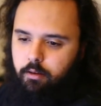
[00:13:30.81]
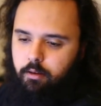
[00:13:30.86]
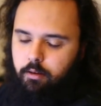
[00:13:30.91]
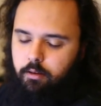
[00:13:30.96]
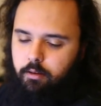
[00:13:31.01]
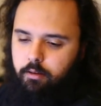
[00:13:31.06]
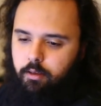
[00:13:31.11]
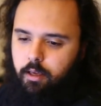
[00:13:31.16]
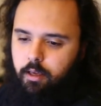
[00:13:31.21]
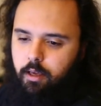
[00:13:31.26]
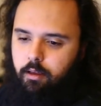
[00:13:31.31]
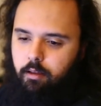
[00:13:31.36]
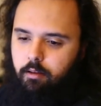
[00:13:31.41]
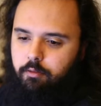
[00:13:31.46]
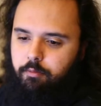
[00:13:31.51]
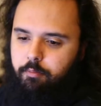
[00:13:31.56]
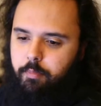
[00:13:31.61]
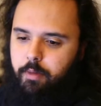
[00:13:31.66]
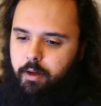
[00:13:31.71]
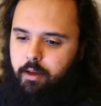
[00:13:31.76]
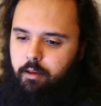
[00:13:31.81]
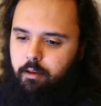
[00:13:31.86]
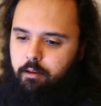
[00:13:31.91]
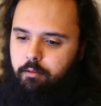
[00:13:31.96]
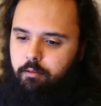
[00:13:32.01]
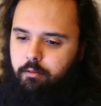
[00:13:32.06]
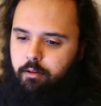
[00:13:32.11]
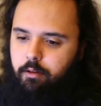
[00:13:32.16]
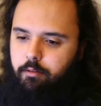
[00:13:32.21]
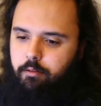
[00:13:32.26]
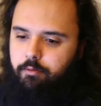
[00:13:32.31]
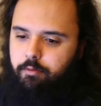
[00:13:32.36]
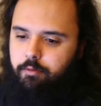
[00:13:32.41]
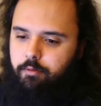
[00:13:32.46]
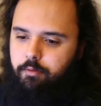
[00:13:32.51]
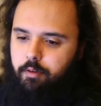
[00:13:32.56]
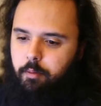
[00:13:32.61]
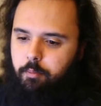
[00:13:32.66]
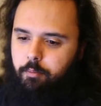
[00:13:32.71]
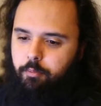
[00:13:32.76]
Okay, if
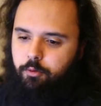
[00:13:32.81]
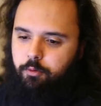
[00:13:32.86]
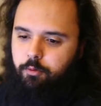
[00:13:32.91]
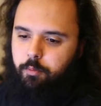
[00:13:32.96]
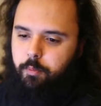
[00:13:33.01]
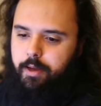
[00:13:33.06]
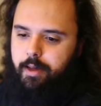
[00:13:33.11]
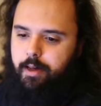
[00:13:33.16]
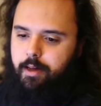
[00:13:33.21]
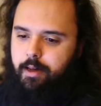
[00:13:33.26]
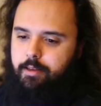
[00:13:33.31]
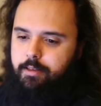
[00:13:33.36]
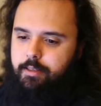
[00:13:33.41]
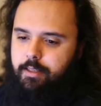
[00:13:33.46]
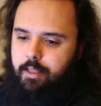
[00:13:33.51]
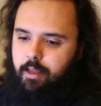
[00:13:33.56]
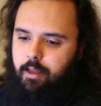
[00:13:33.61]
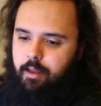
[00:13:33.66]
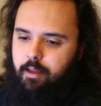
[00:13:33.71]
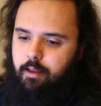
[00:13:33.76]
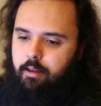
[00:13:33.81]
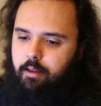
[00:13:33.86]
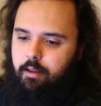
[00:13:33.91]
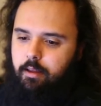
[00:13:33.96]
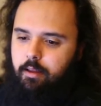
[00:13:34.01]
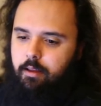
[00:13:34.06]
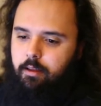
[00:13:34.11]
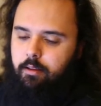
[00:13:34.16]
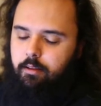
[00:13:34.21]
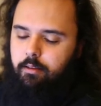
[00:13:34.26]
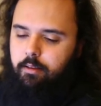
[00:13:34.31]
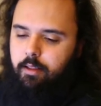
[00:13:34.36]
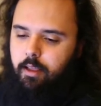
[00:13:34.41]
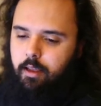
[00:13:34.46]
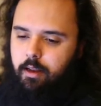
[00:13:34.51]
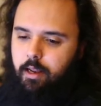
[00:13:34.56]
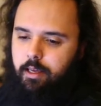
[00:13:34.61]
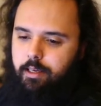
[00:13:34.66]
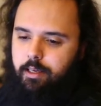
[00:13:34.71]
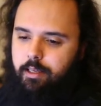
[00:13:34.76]
I put my ass there,
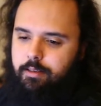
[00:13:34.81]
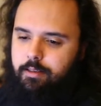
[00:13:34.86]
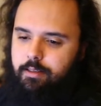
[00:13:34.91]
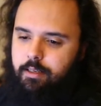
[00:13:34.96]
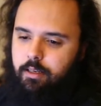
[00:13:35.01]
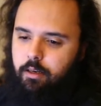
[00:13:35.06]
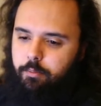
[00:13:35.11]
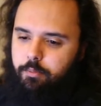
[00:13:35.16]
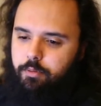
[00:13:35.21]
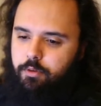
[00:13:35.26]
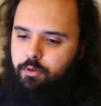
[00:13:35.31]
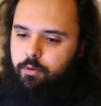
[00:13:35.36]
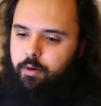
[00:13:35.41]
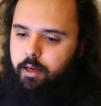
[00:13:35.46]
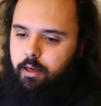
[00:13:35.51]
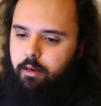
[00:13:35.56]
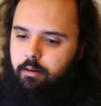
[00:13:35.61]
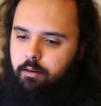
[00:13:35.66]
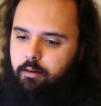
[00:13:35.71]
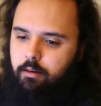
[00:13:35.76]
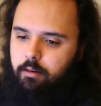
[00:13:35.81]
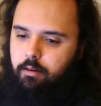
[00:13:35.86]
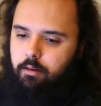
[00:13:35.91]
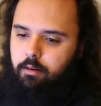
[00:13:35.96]
then I can sit up straight,